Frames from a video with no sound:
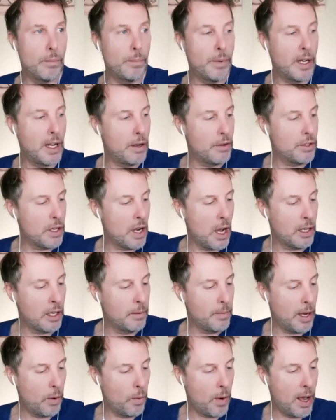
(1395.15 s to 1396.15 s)
But I was talking to
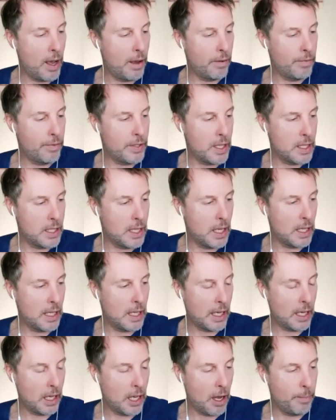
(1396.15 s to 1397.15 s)
my wife, Cynthia,
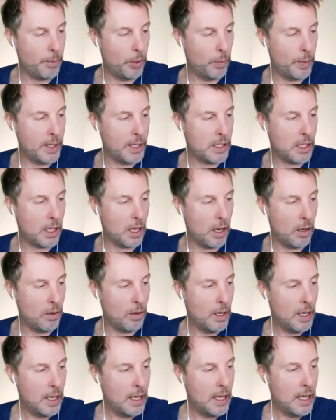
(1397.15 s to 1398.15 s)
like a couple of weeks ago,
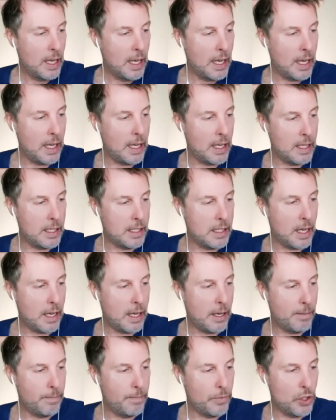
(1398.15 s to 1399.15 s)
and
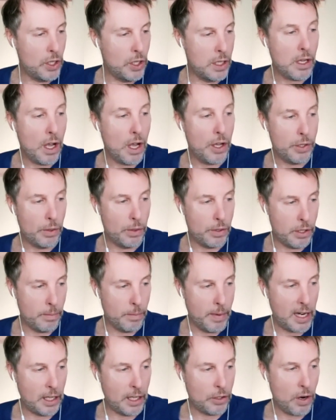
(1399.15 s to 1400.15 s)
um, she's also a
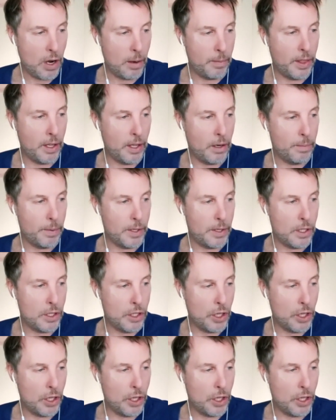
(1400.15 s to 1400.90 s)
somatic trauma therapist.